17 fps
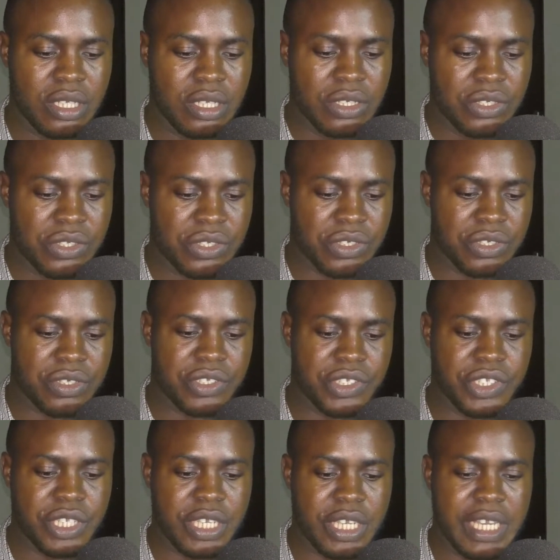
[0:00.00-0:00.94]

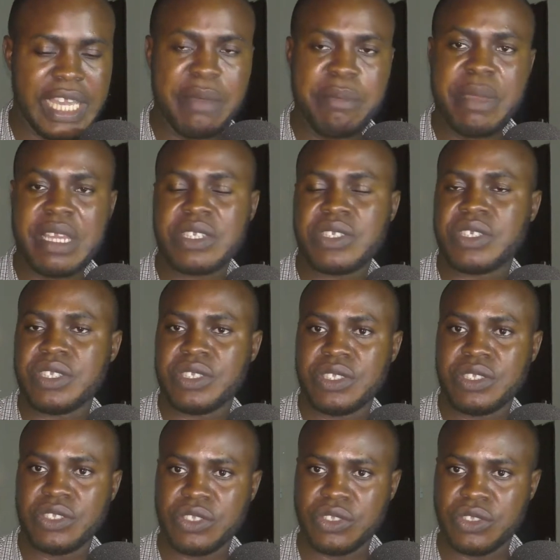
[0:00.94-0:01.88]
such a
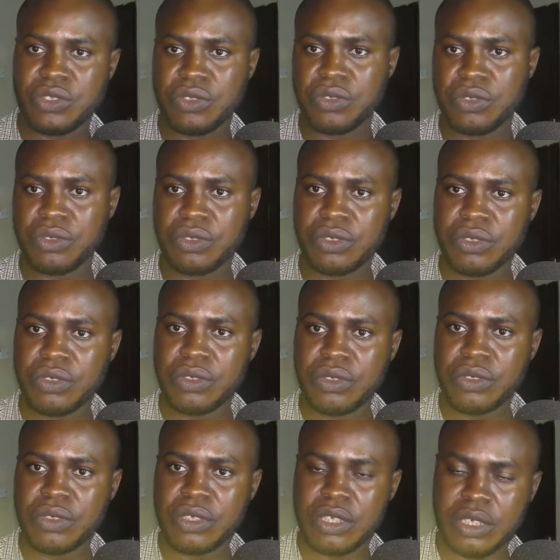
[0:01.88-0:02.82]
message to
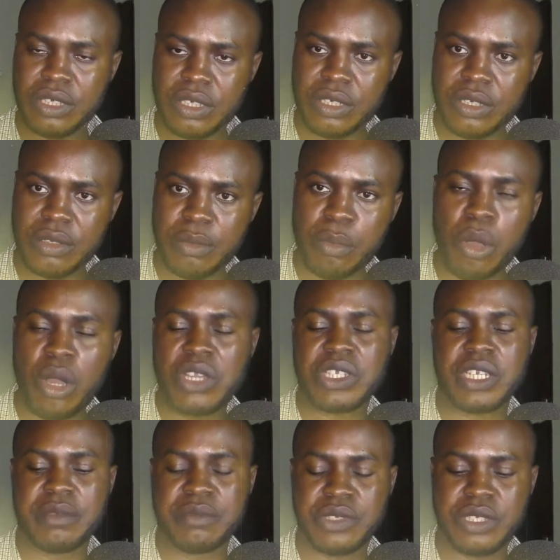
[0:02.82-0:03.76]

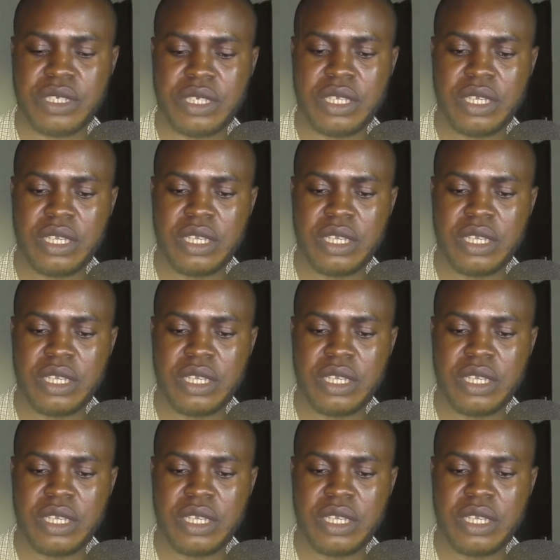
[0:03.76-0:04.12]
Muslims,